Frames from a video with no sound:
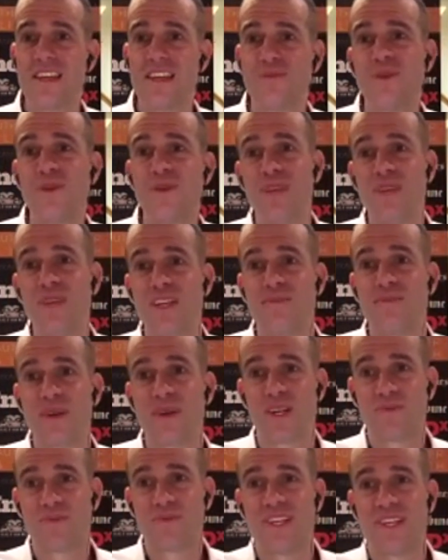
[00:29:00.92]
we'd be in a
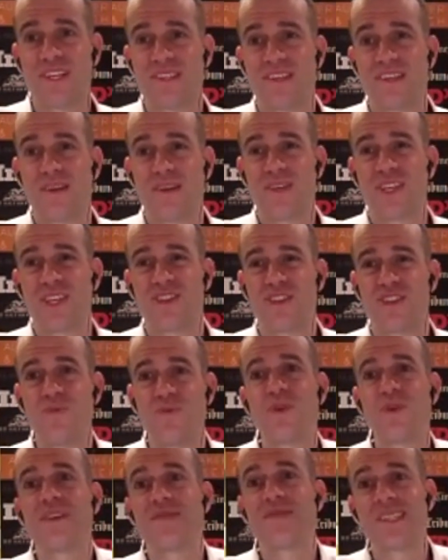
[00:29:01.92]
better place now because she
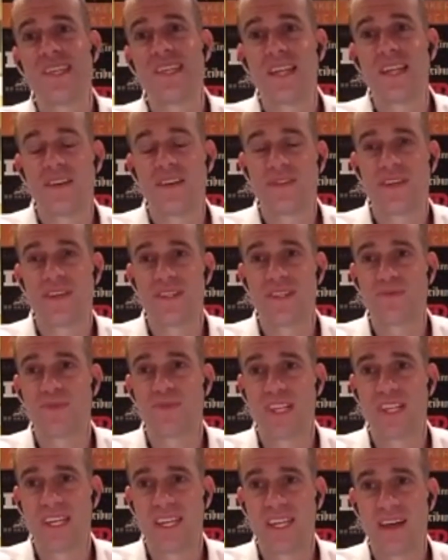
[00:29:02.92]
would have seen how things
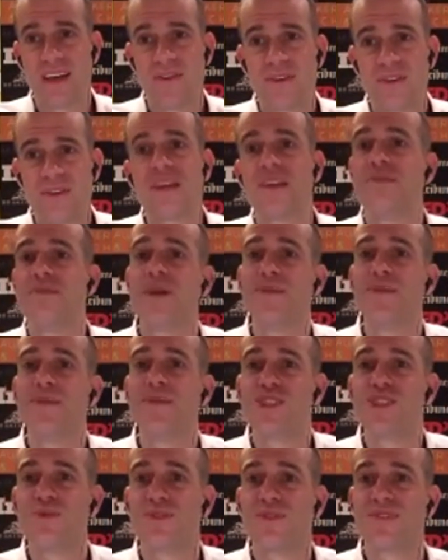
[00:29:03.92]
played out and maybe
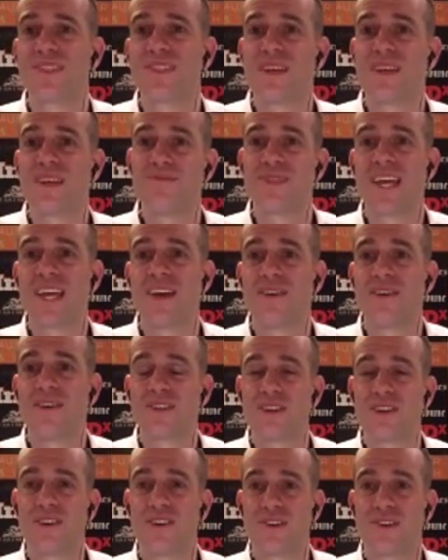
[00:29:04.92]
she would have stepped down
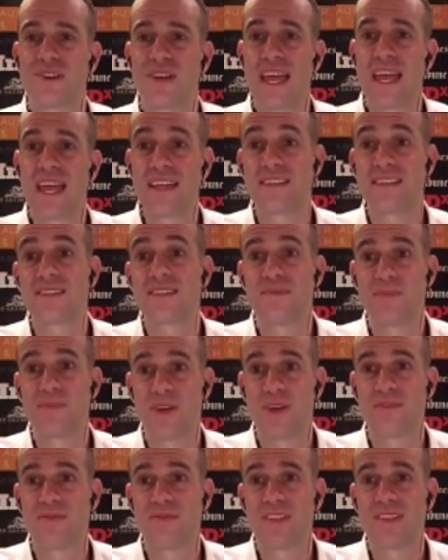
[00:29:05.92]
her angst
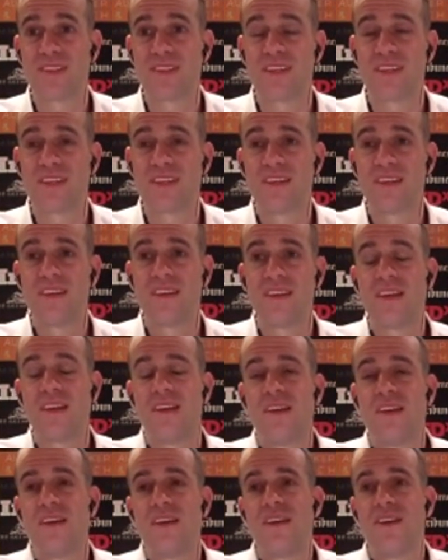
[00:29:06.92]
about everything.
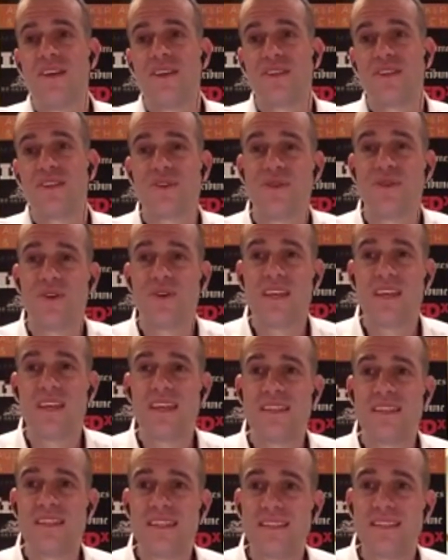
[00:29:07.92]
So
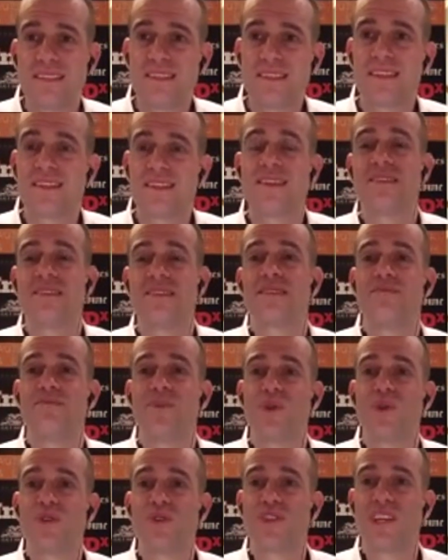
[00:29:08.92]
it did set things in
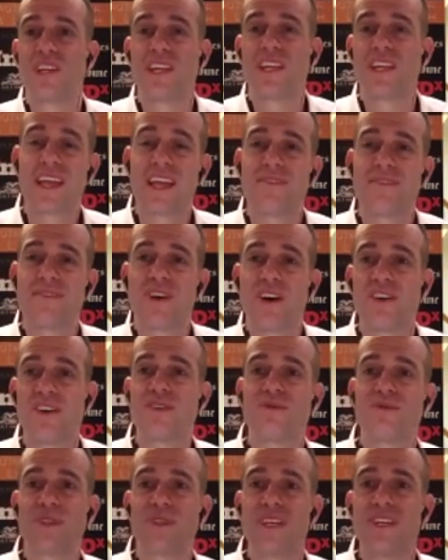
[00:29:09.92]
motion. And I have
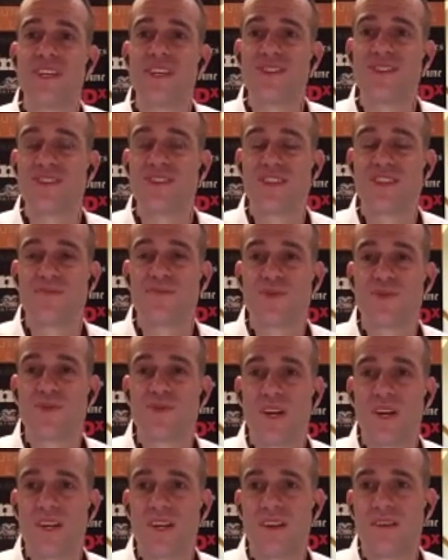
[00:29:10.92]
other relationships
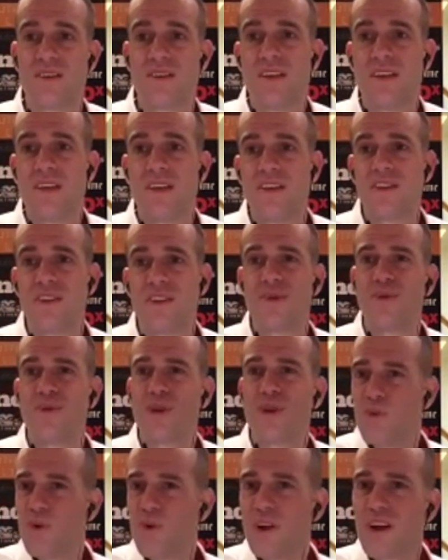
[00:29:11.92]
where, they
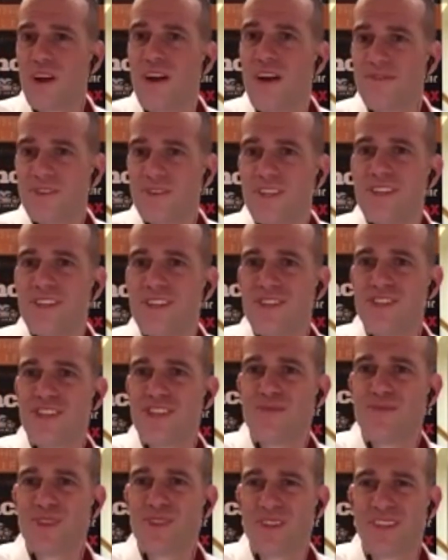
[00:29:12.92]
weren't one-off
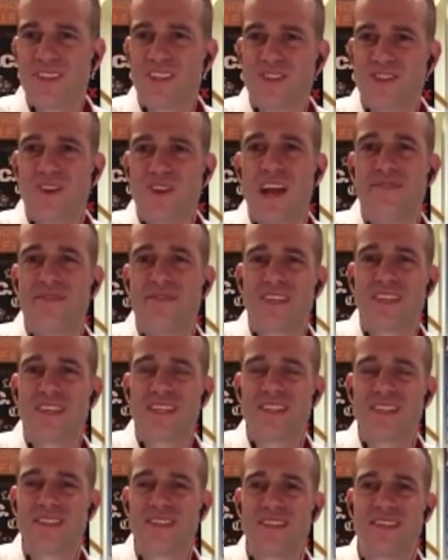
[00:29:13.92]
relationships like that traffic
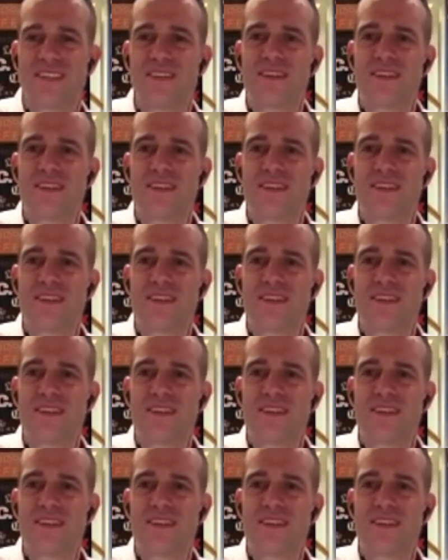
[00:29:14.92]
incident.